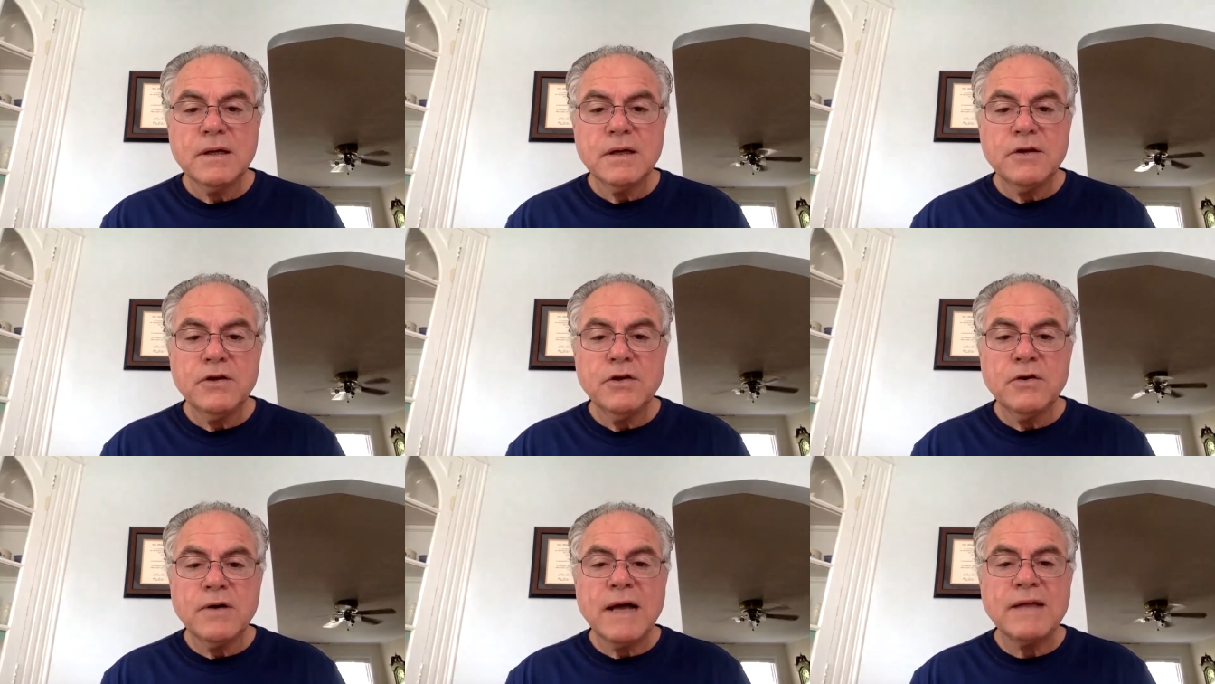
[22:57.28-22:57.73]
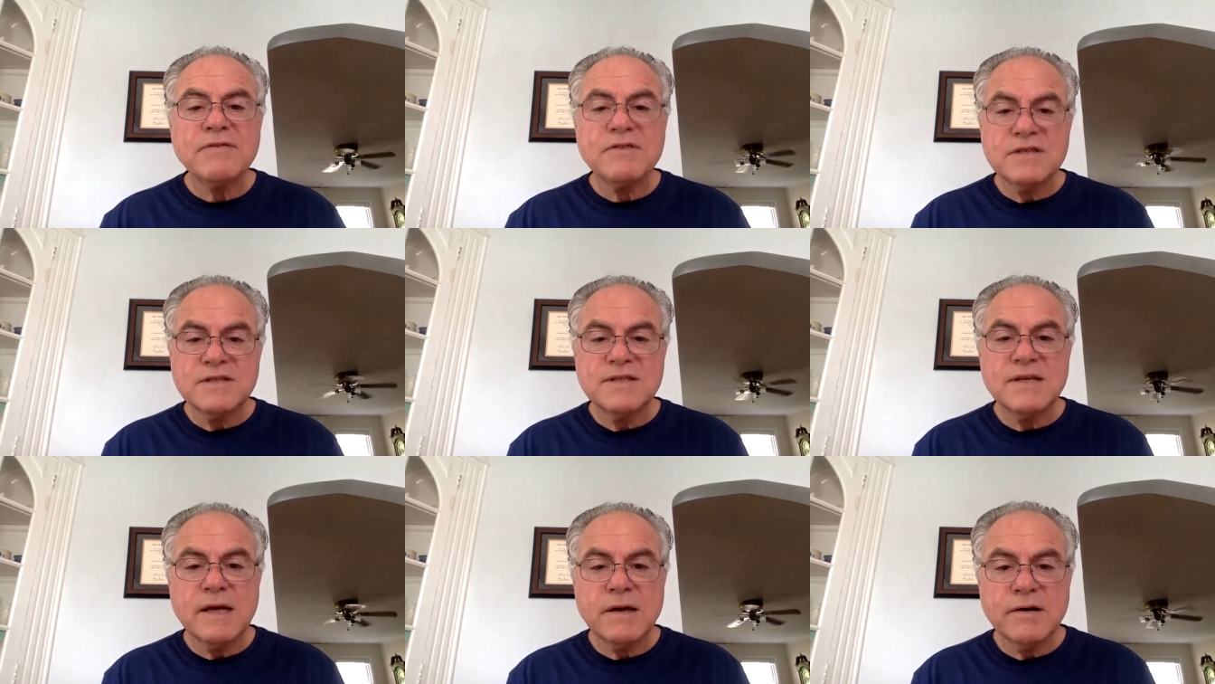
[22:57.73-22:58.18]
you're at
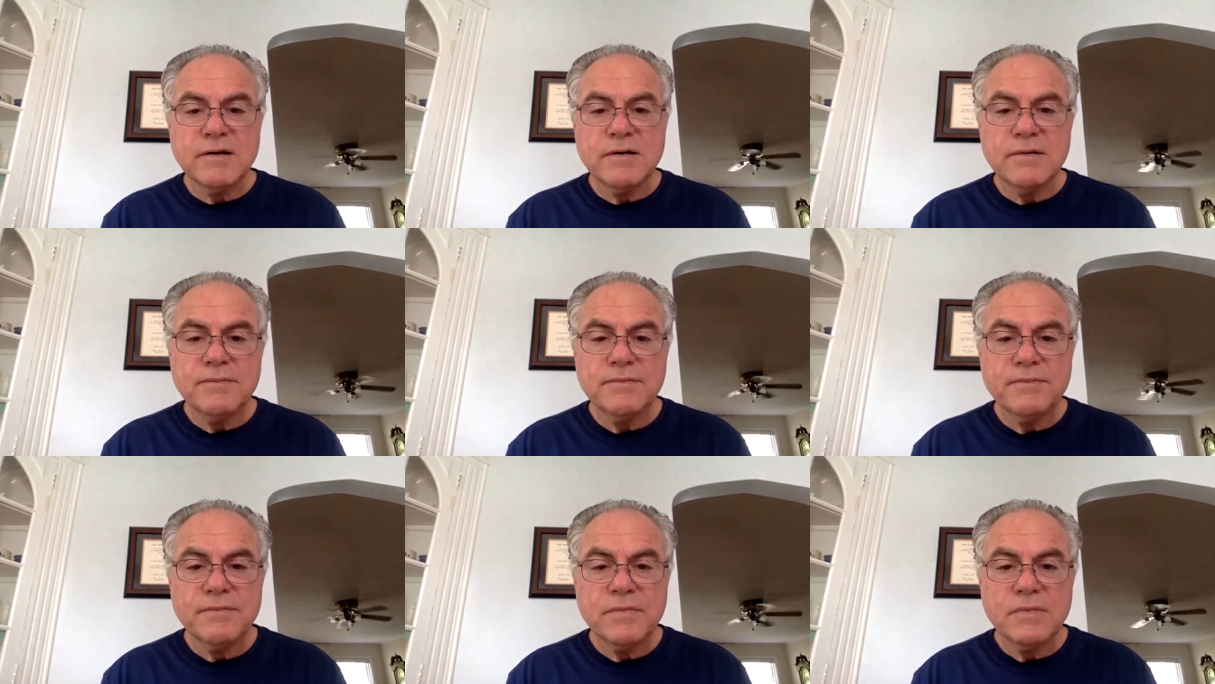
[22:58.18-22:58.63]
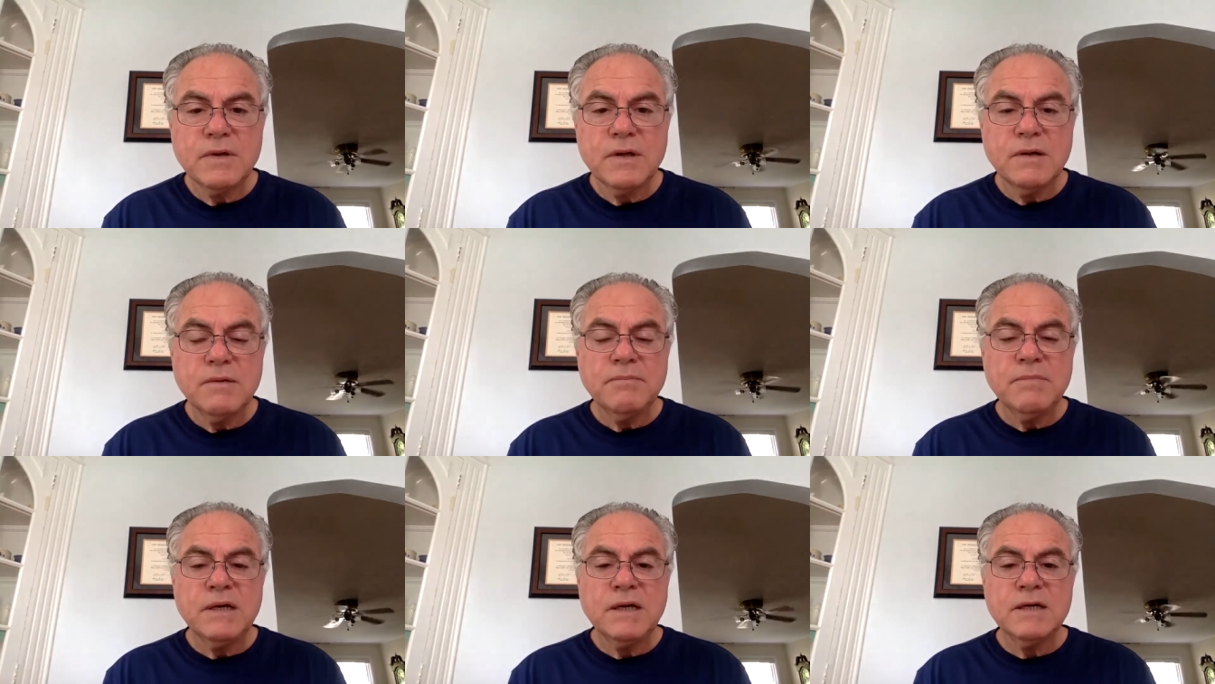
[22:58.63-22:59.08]
the center
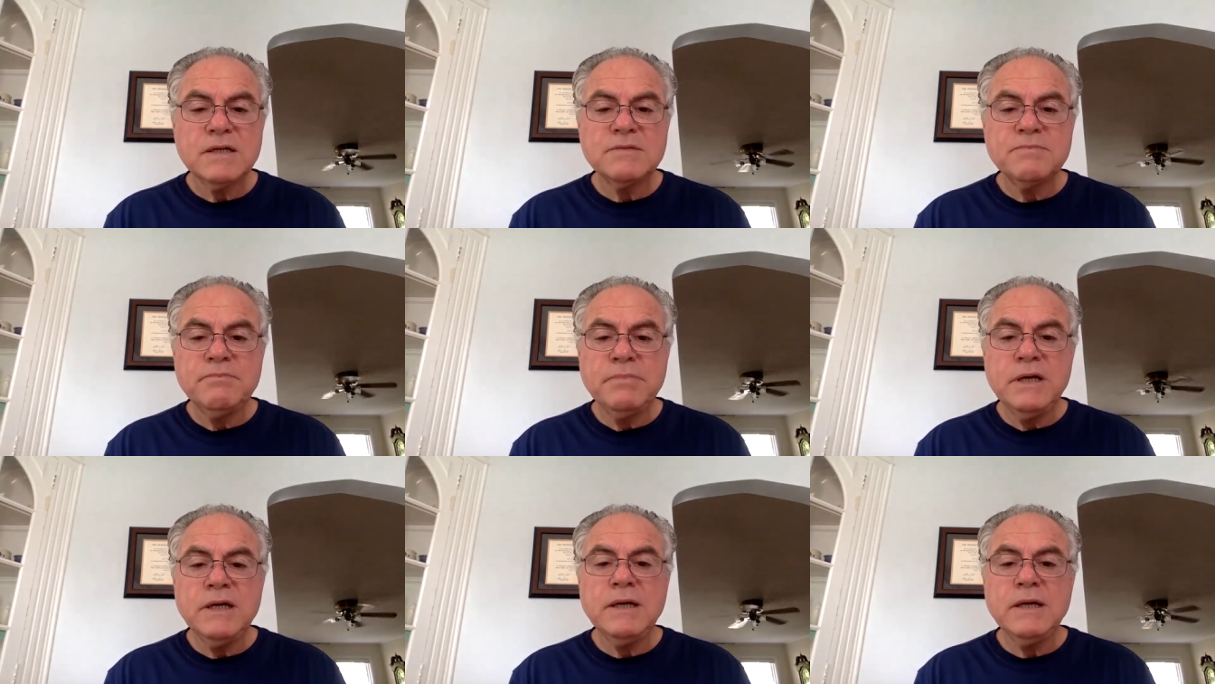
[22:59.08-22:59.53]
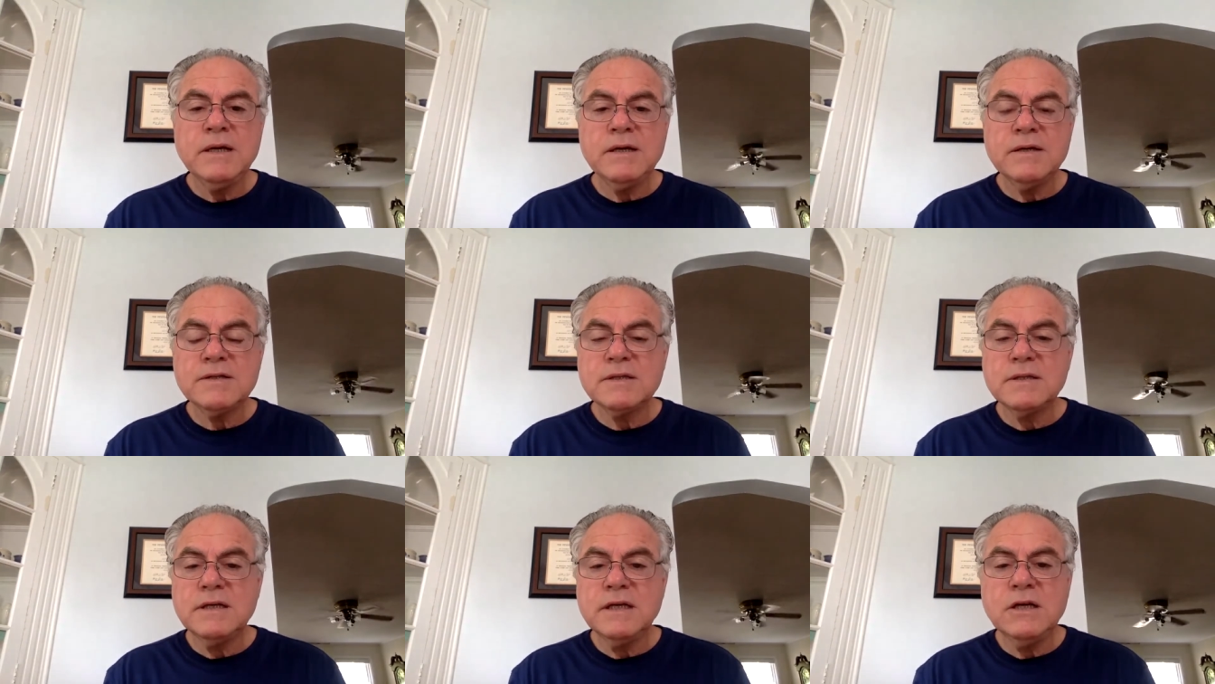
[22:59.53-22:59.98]
because being
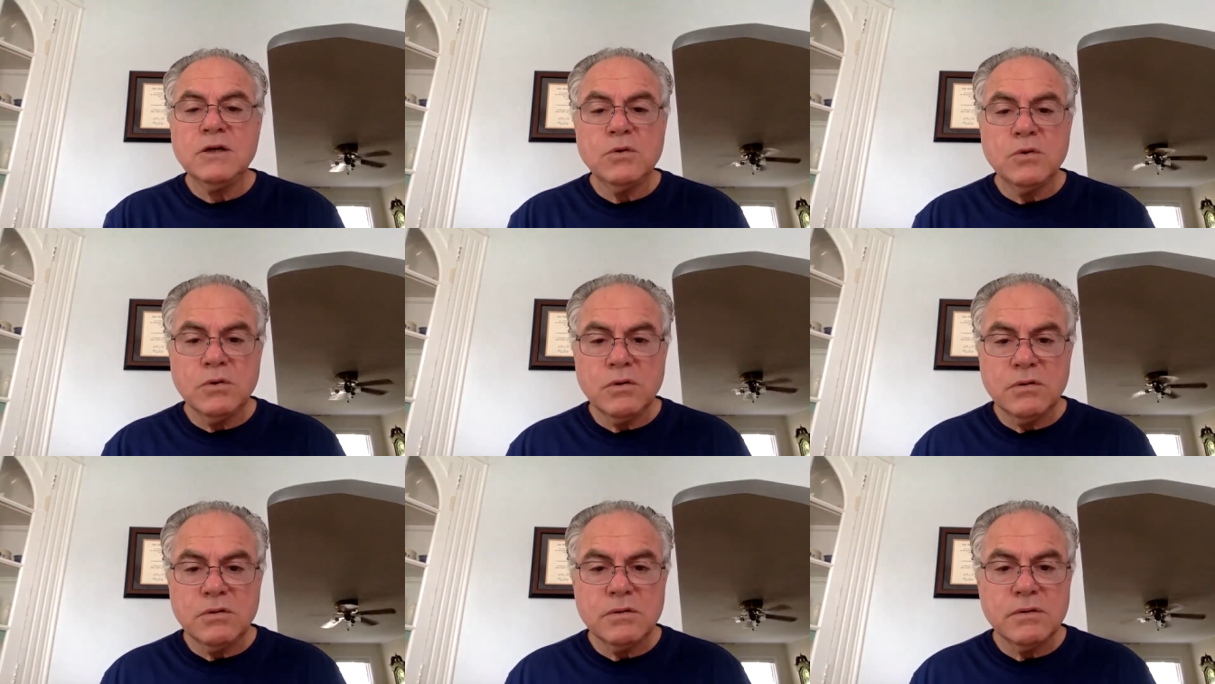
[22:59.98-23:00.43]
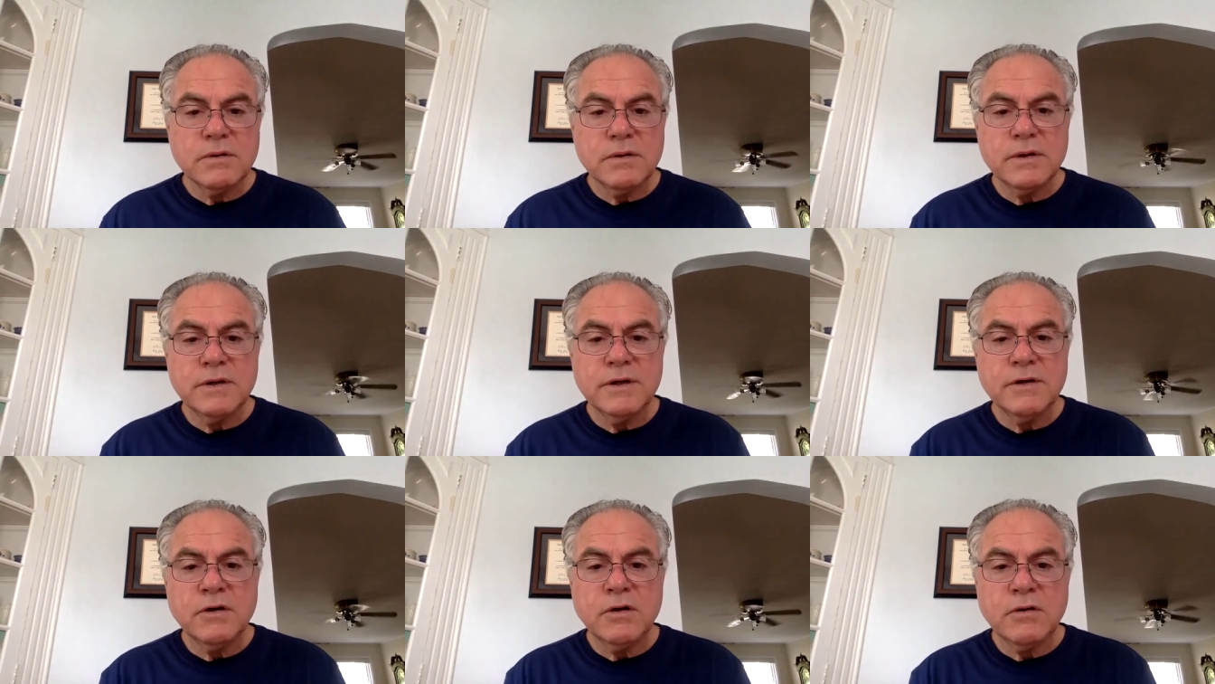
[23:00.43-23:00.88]
is equal
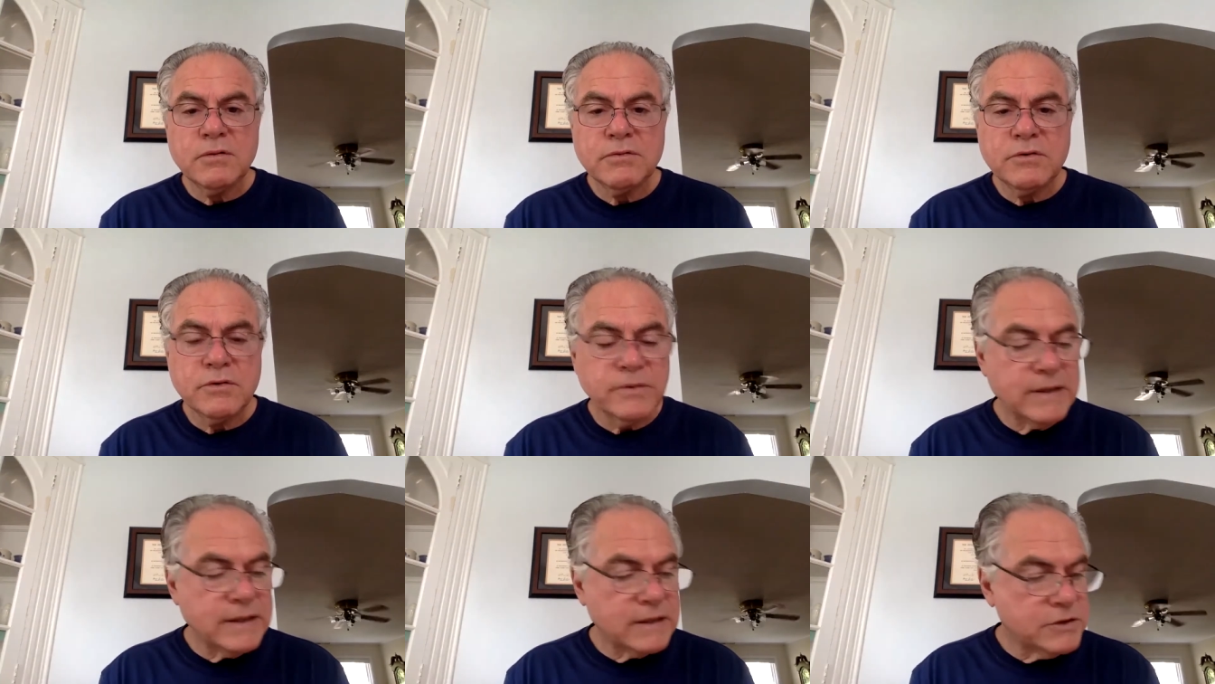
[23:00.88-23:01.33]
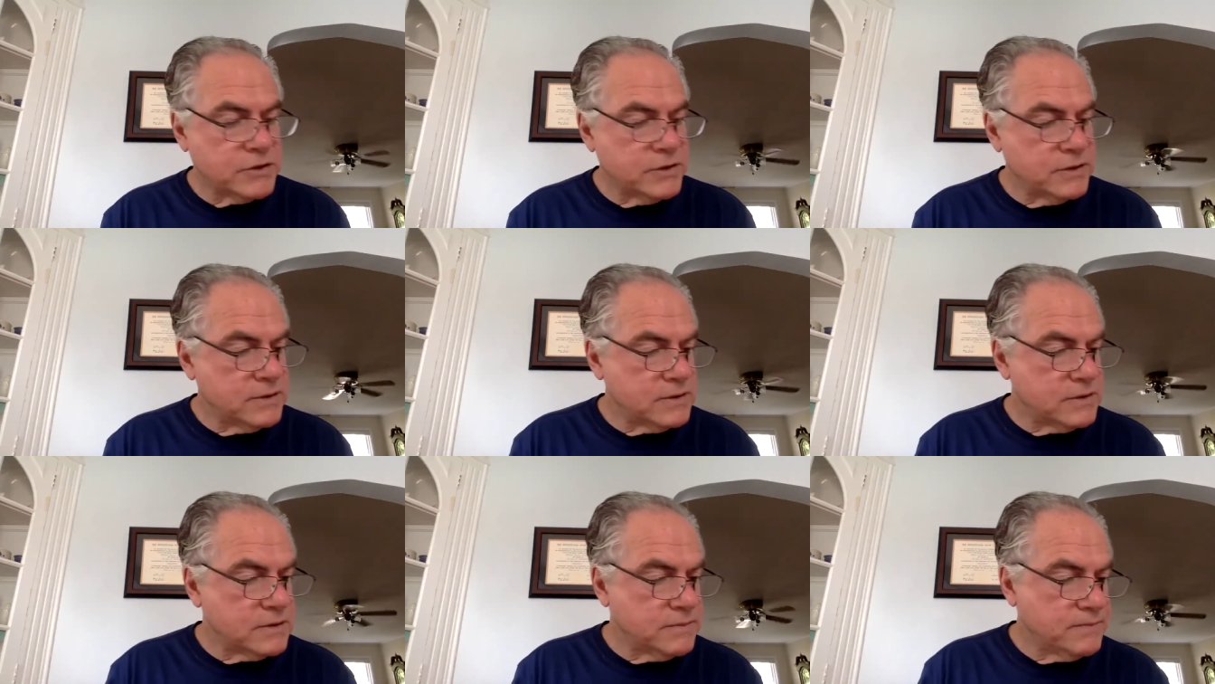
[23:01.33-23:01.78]
in all
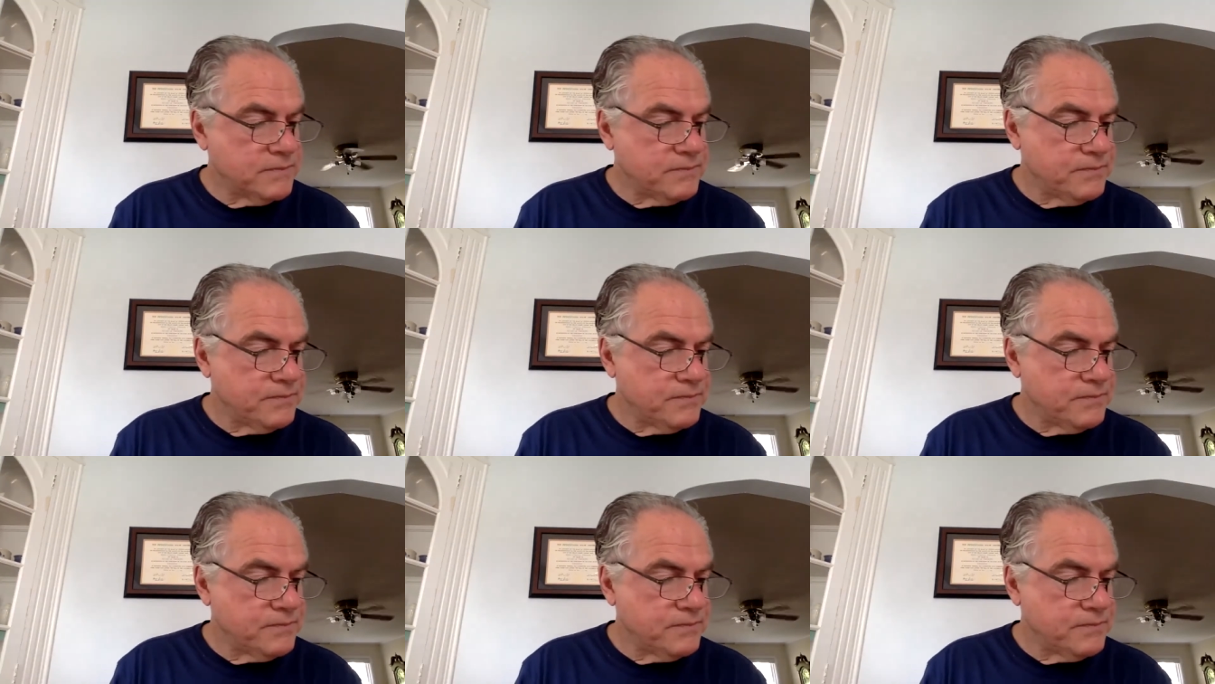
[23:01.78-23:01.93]
directions.